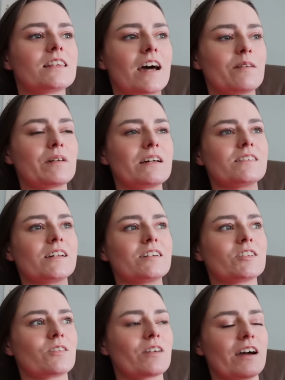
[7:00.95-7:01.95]
That means I
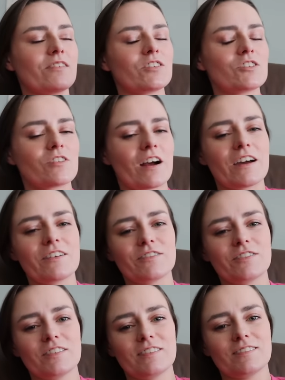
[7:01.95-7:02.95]
don't have to
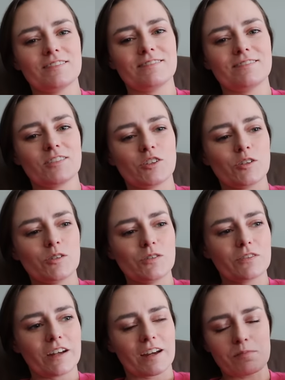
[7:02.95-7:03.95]
drive
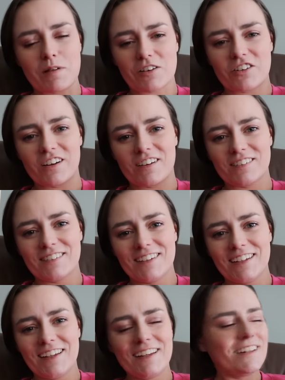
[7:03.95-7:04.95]
to King of Prussia.
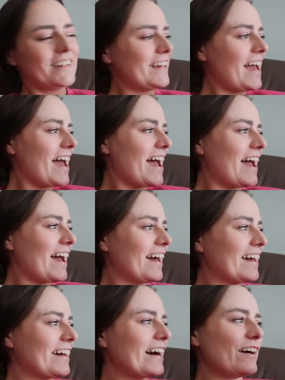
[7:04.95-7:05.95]

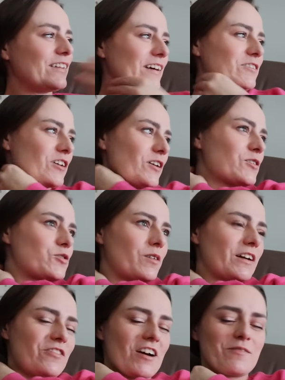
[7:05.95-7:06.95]
Yay! I only have to go
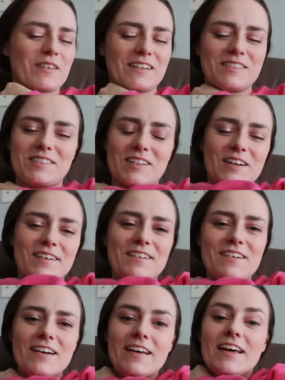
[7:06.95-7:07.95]
25 minutes,
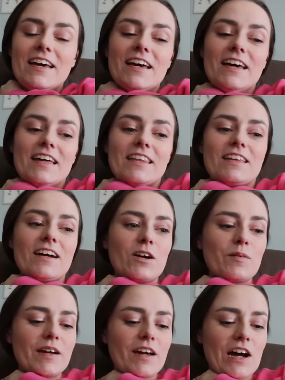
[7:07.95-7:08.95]
so
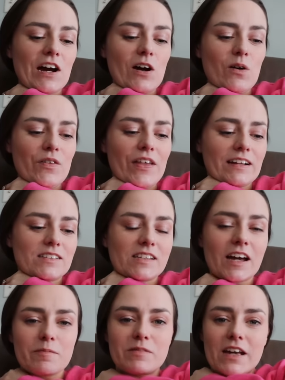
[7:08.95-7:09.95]
there we go. That's
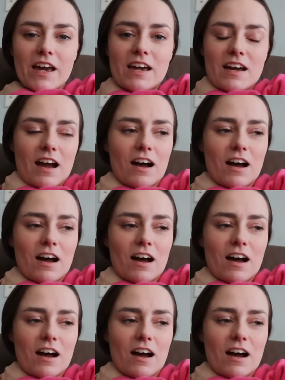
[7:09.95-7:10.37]
the update.